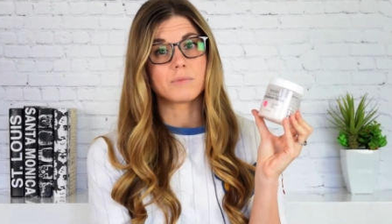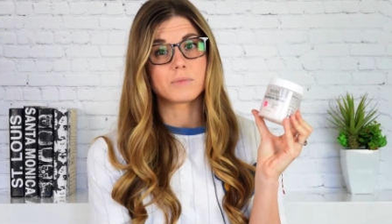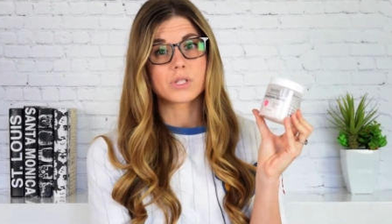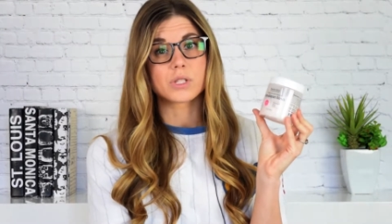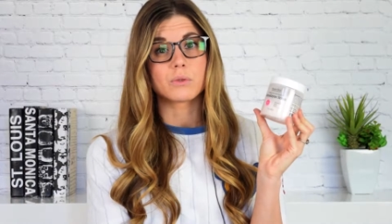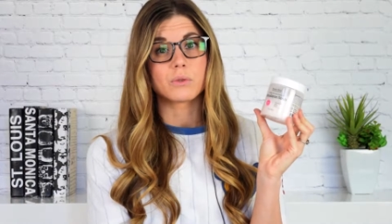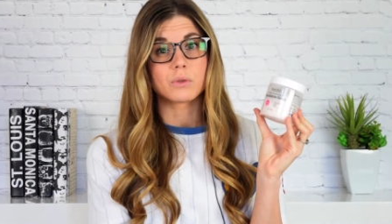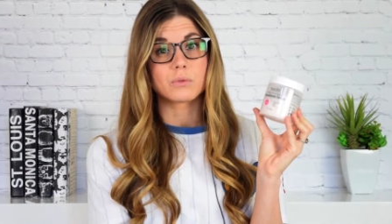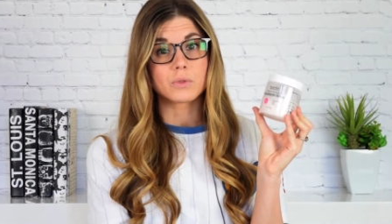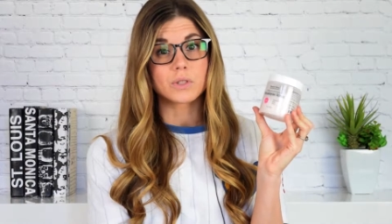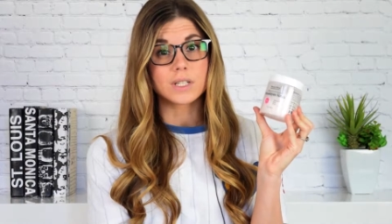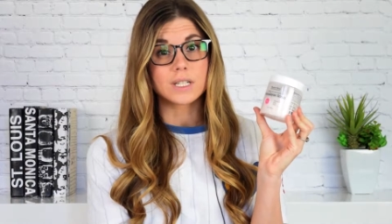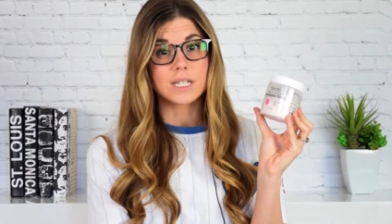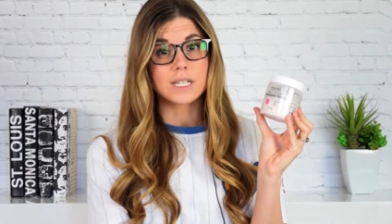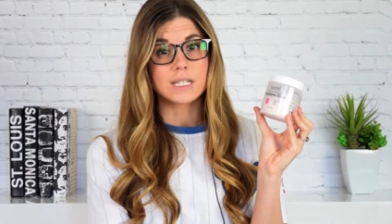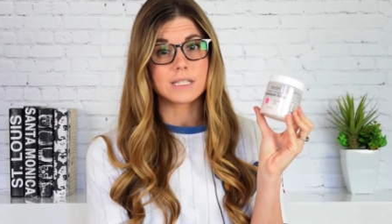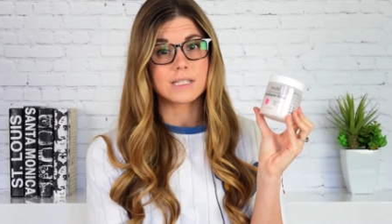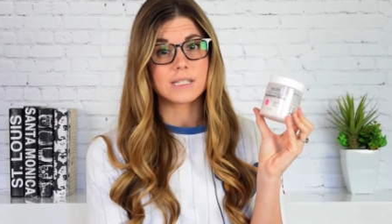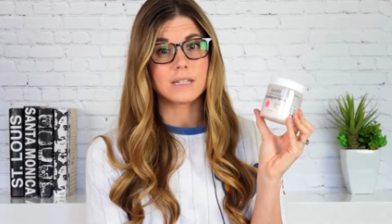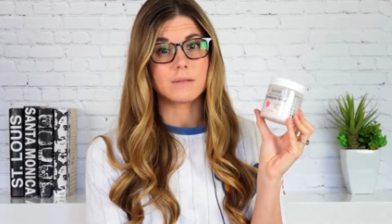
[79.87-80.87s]
So it
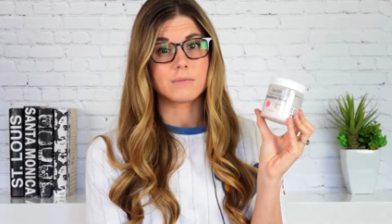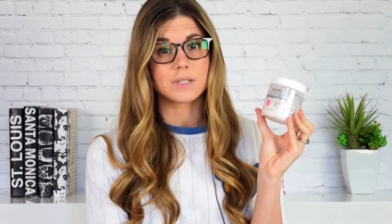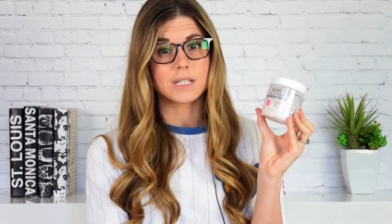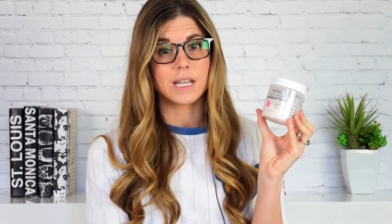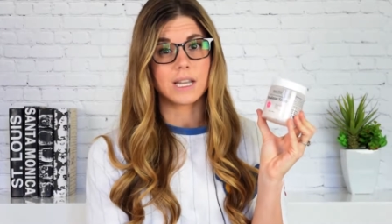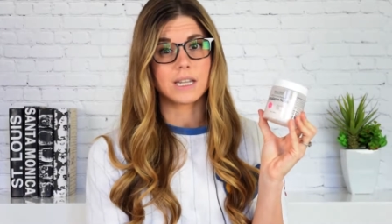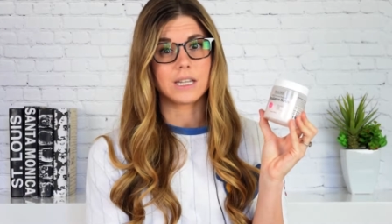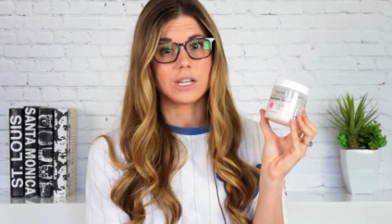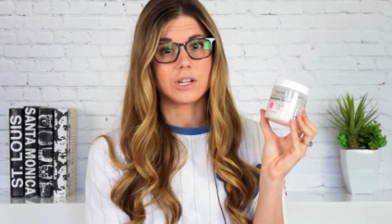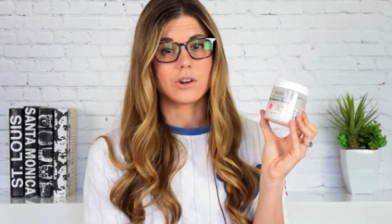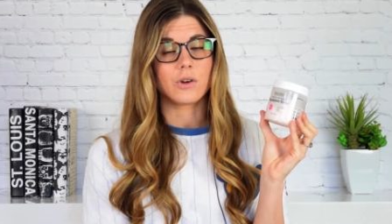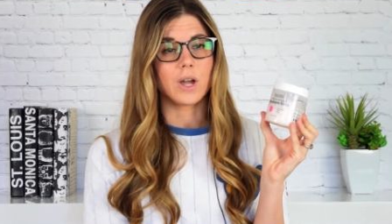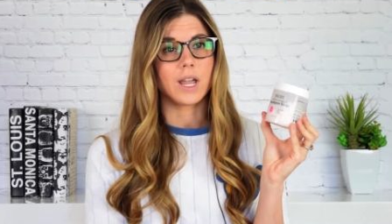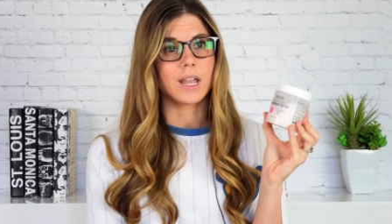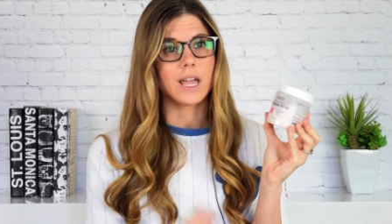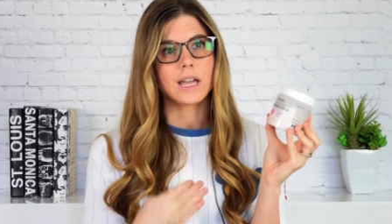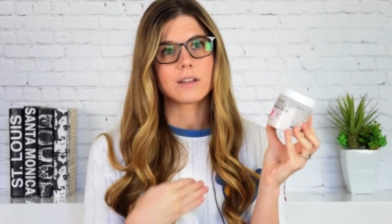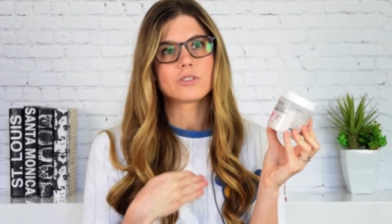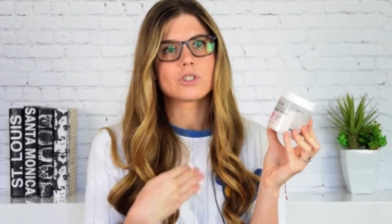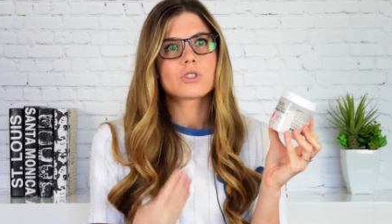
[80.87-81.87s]
really seemed like, you know,
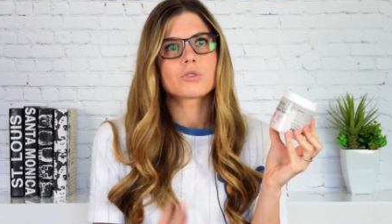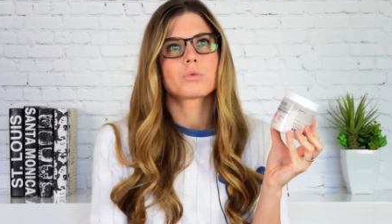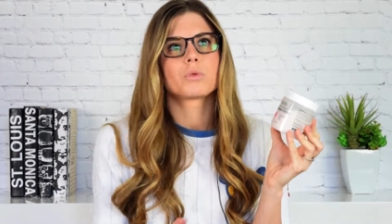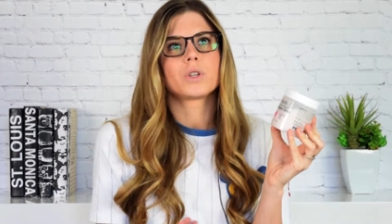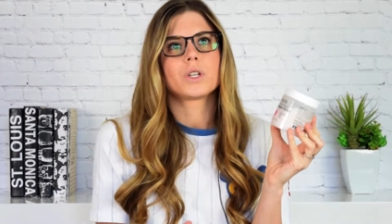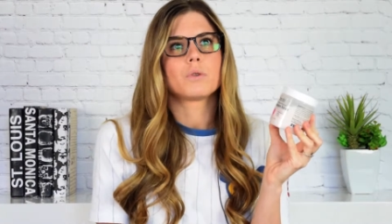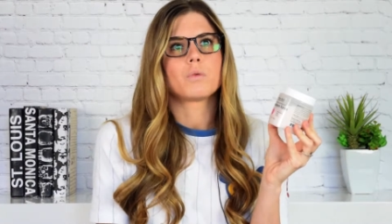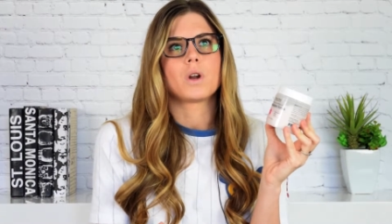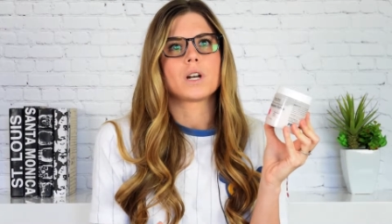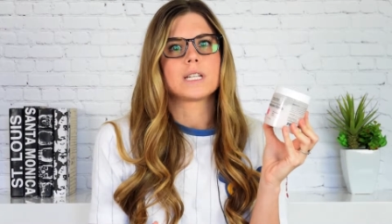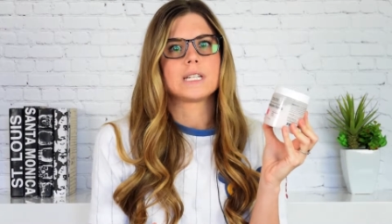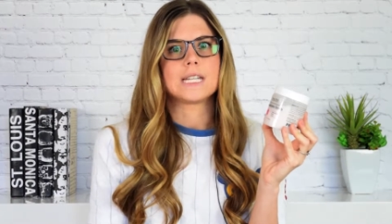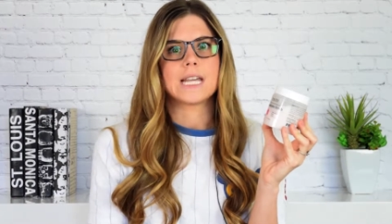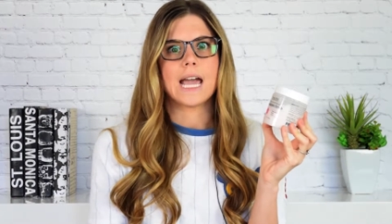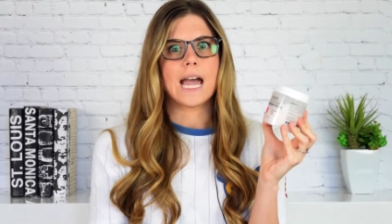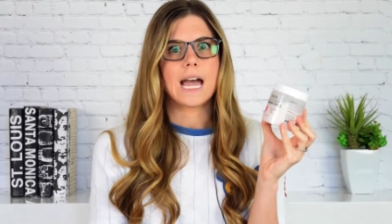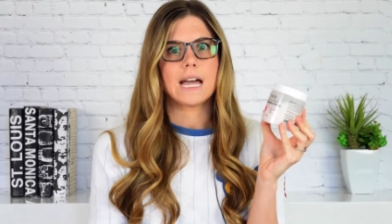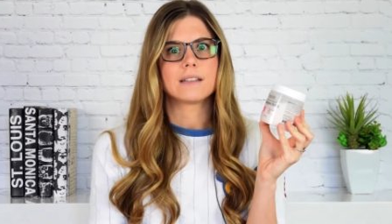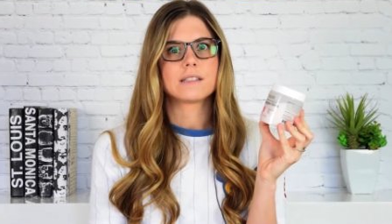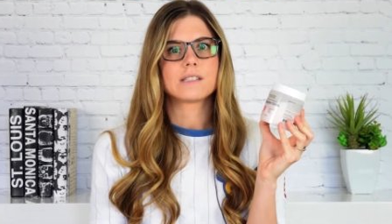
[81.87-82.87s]
I just really wanted
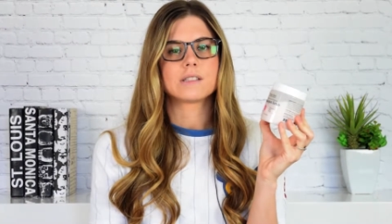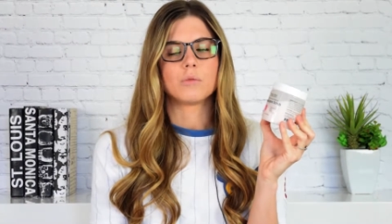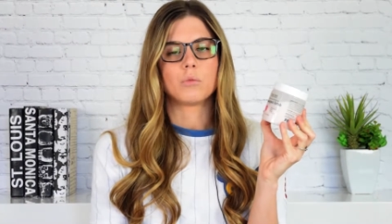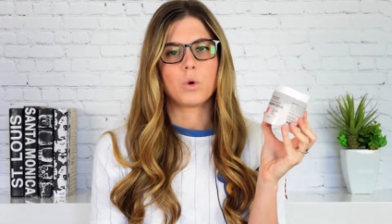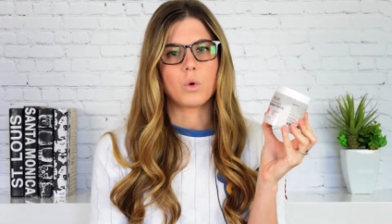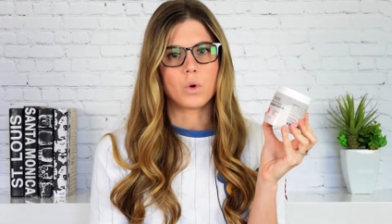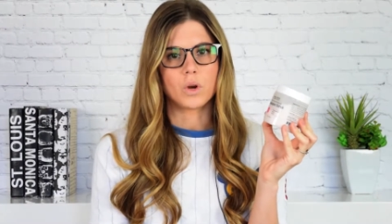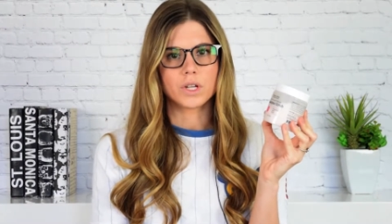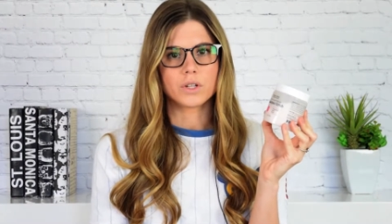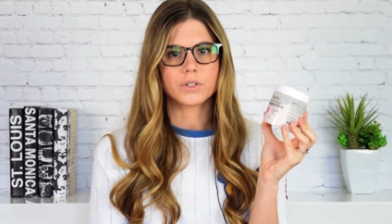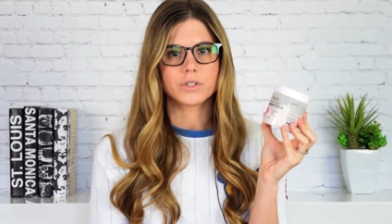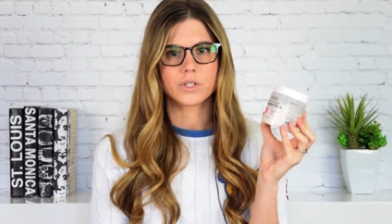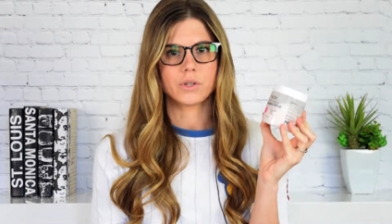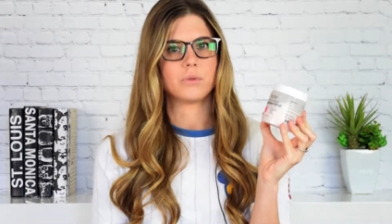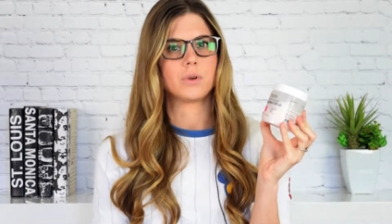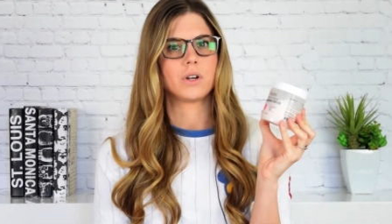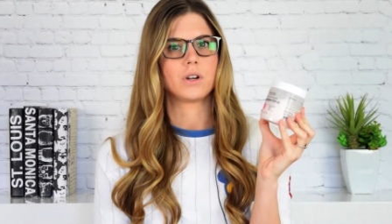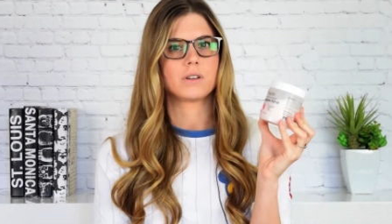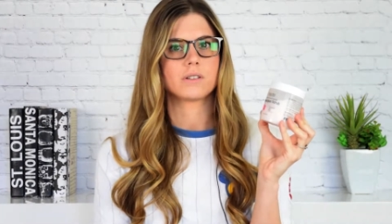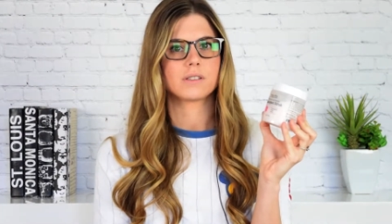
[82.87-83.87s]
to add some oil
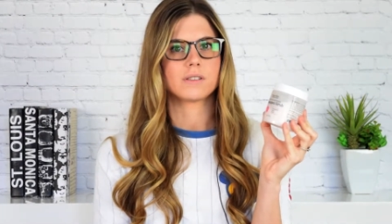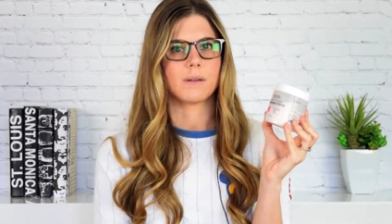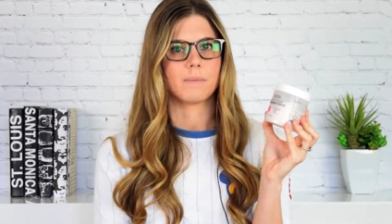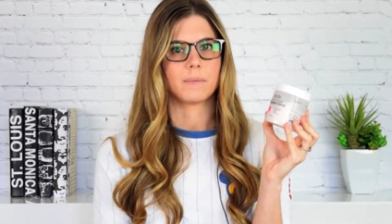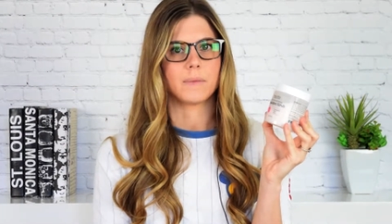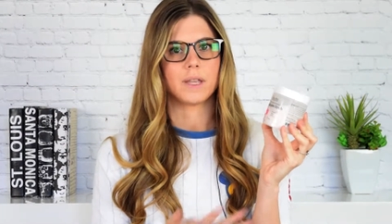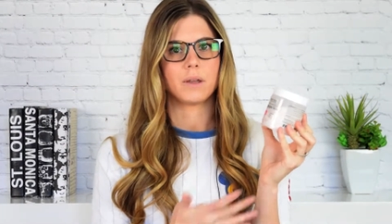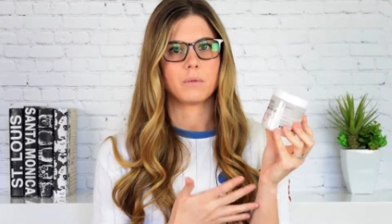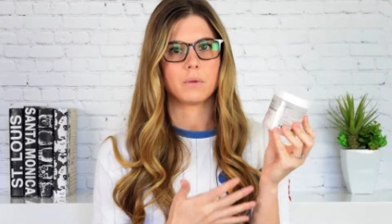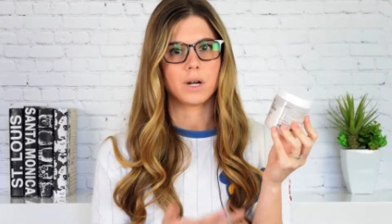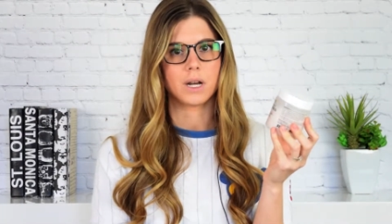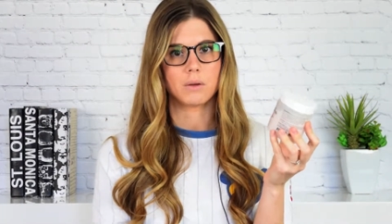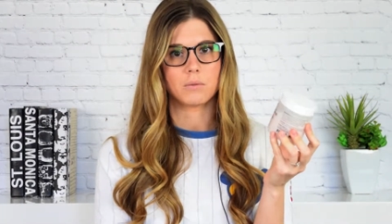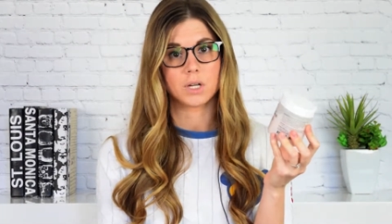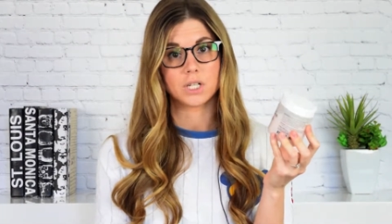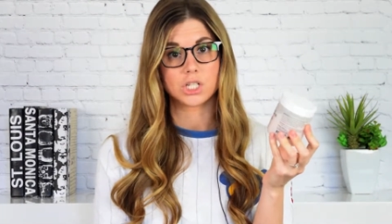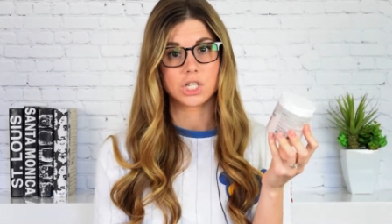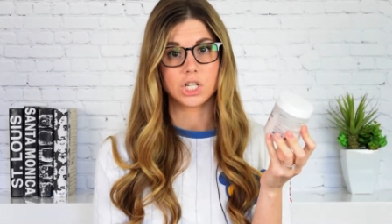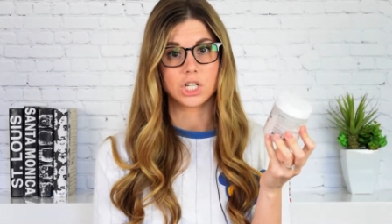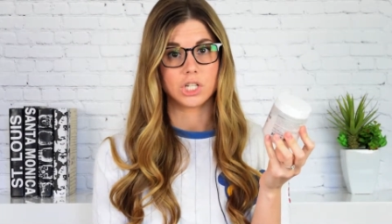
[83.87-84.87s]
to it or something when I
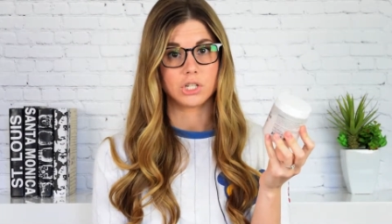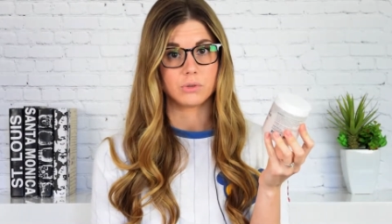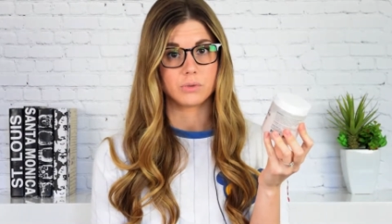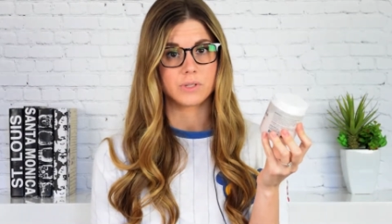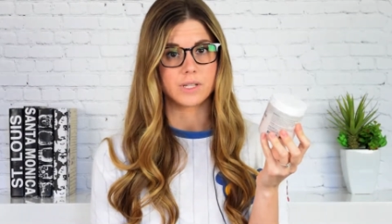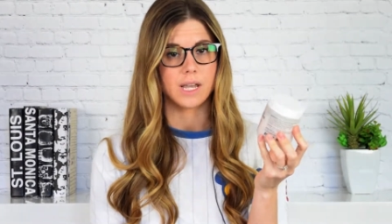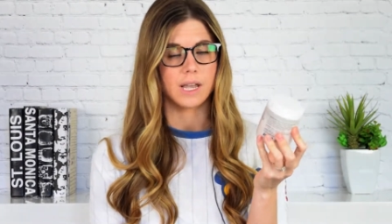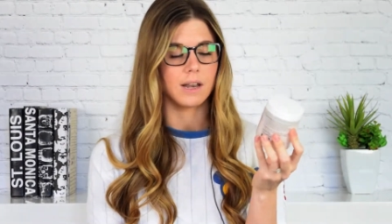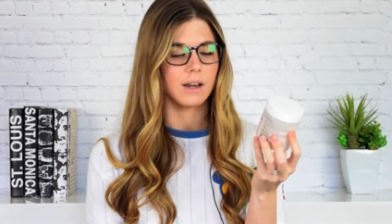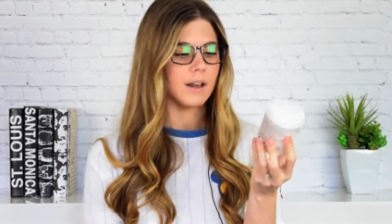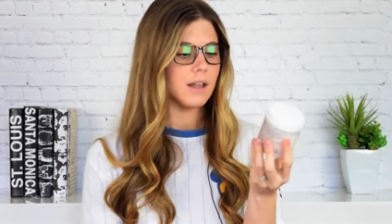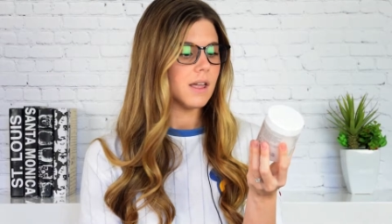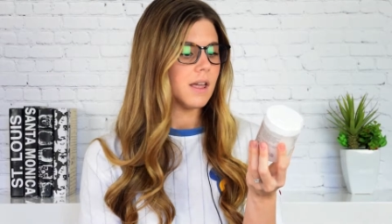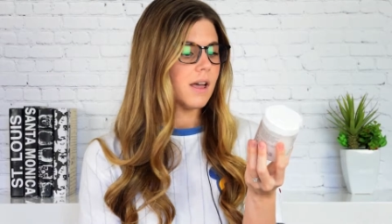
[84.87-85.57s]
went to use it.